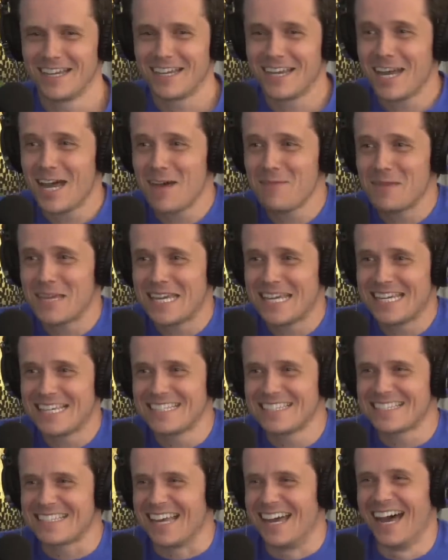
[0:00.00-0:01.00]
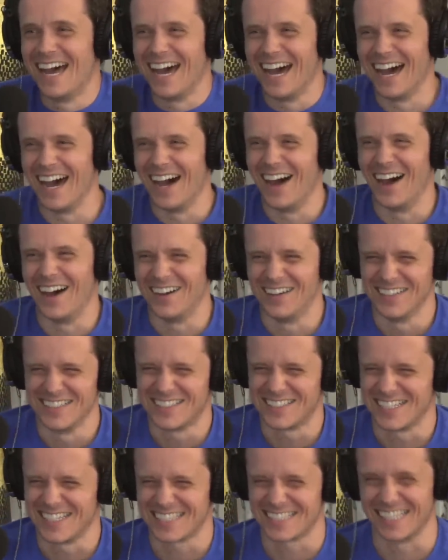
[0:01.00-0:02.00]
cummies. I
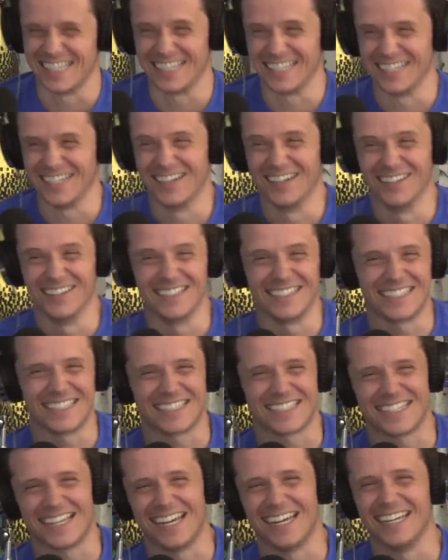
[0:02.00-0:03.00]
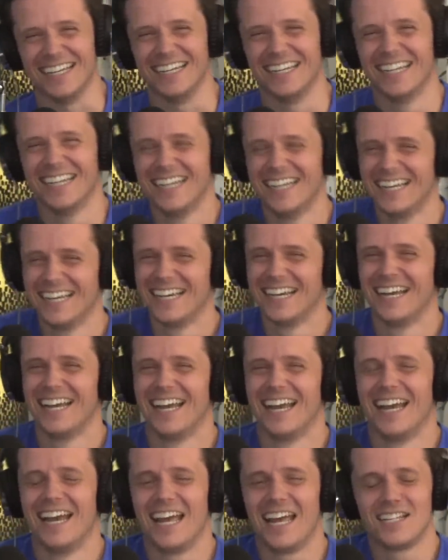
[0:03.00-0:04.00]
was just like, yeah, this is tight.
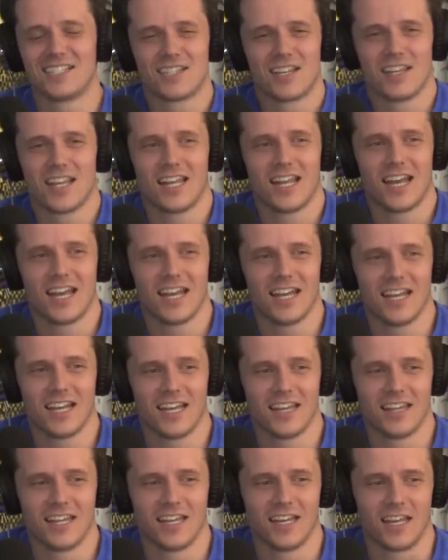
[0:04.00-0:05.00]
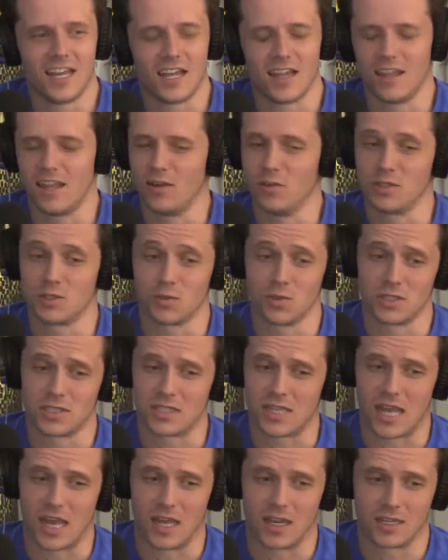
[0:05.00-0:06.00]
And so then it was really
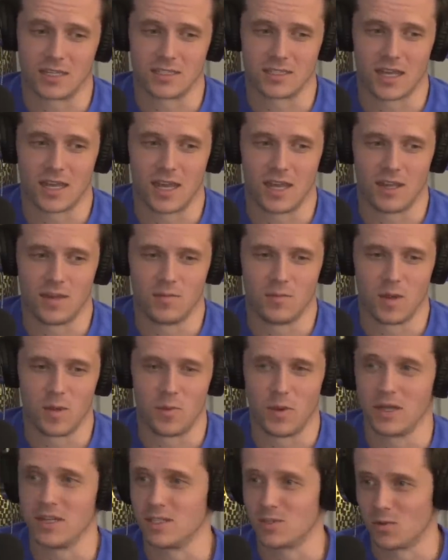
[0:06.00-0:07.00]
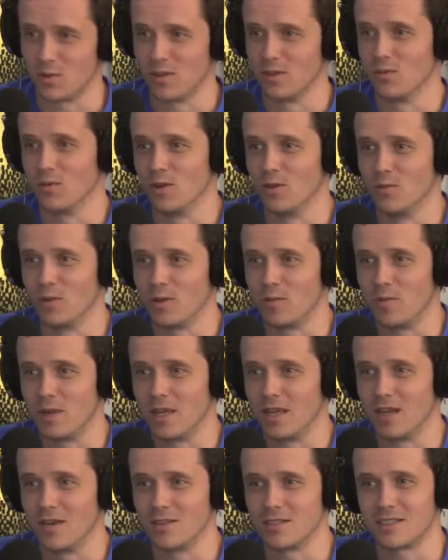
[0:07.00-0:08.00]
sad because I had my buddies were in the room with
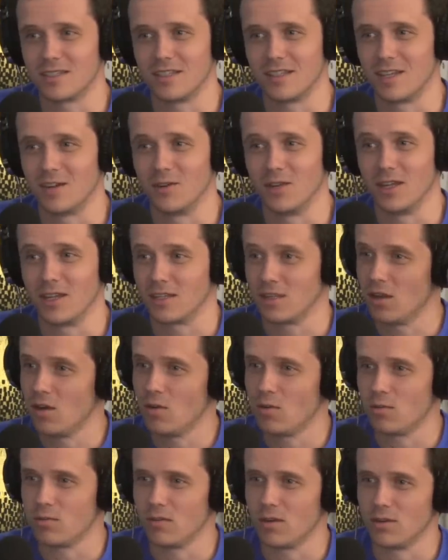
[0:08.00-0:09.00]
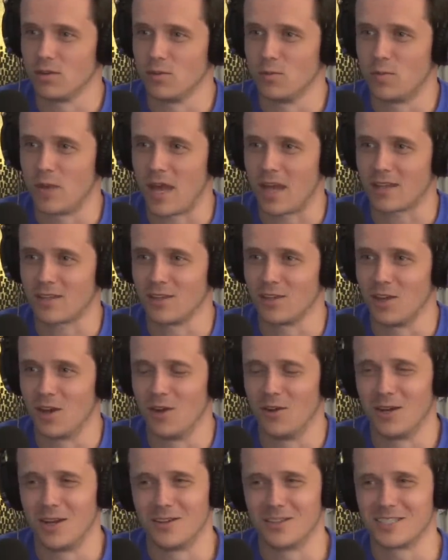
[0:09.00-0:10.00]
me, and they were like, "Yo, are you packed to
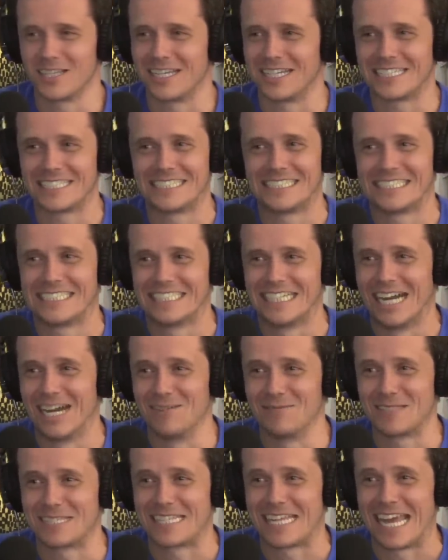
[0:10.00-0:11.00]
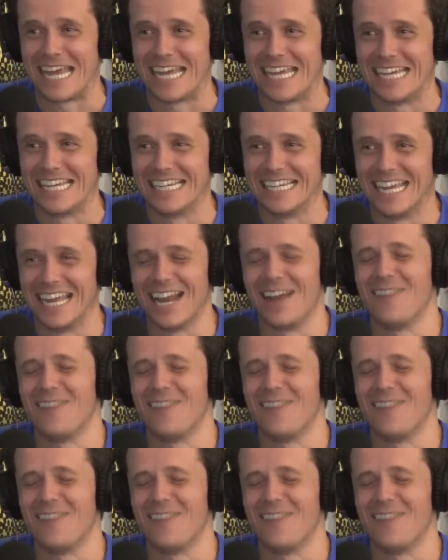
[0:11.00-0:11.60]
go?" And I was like, "I'm staying." And